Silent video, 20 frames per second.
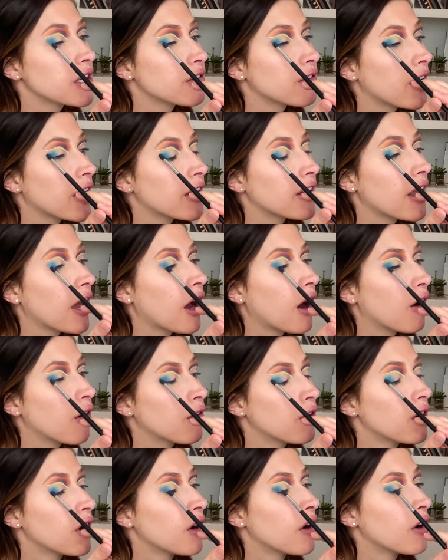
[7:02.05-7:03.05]
right now
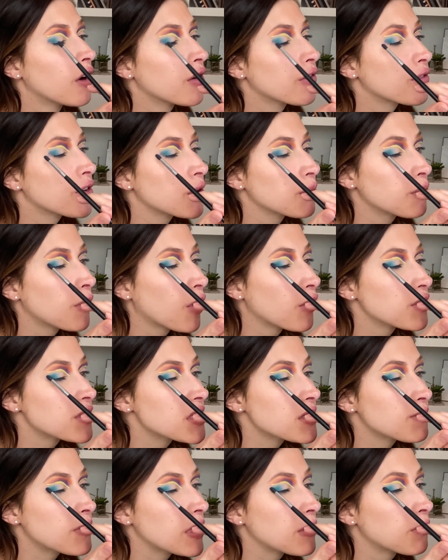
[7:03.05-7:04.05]
for
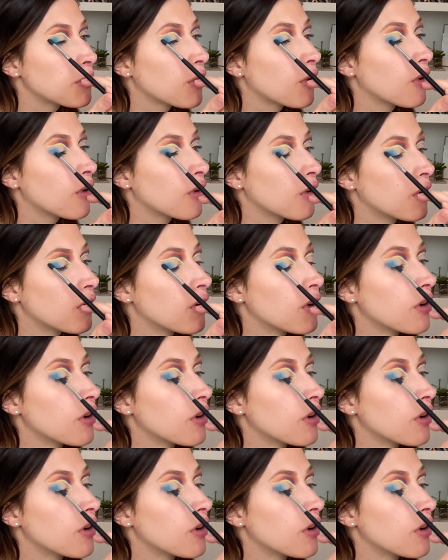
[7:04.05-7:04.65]
most people.